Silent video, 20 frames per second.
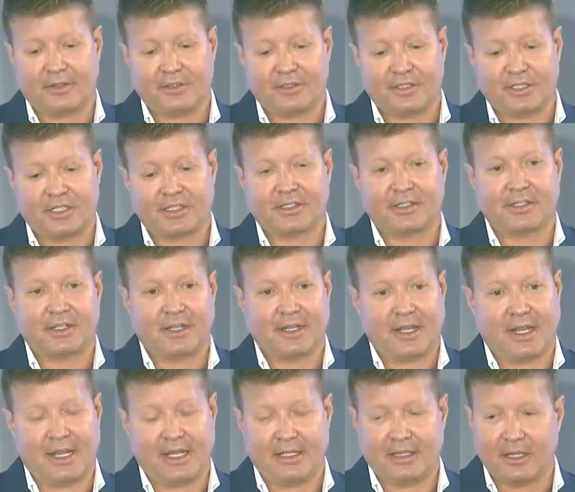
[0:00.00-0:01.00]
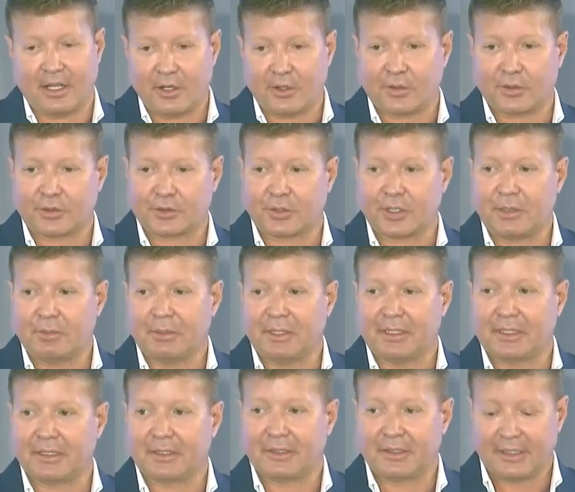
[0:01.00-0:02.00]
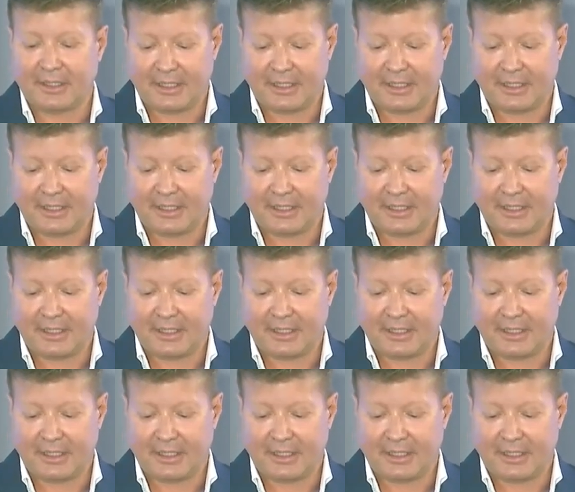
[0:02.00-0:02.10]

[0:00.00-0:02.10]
just a local treatment.